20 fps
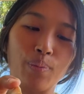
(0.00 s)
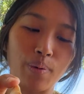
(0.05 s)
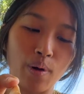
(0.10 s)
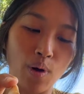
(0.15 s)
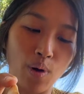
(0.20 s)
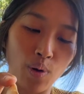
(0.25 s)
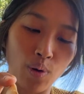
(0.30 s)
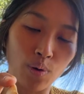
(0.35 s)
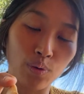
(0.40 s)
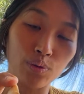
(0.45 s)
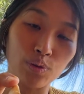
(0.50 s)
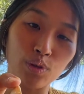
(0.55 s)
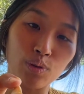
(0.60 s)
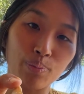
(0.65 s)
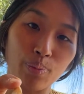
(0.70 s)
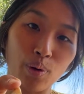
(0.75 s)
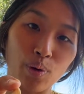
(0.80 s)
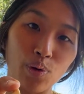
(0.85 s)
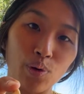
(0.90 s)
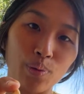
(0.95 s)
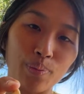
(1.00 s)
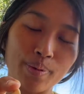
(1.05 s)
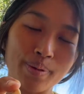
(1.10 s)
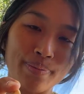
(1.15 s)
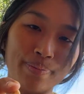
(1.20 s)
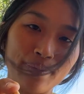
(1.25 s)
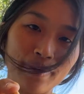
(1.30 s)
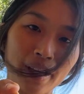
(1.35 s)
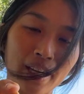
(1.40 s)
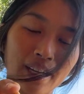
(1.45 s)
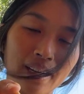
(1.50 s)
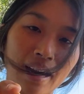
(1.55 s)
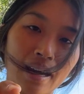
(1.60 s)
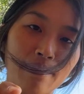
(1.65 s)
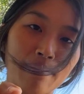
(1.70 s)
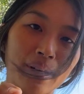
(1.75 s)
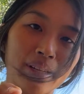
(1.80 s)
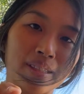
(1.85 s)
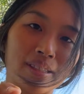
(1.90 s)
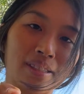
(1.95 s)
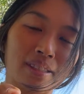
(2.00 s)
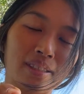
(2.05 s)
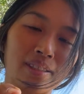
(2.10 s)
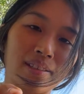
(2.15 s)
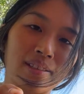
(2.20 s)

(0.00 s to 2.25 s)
a whole new bulb in 9 months.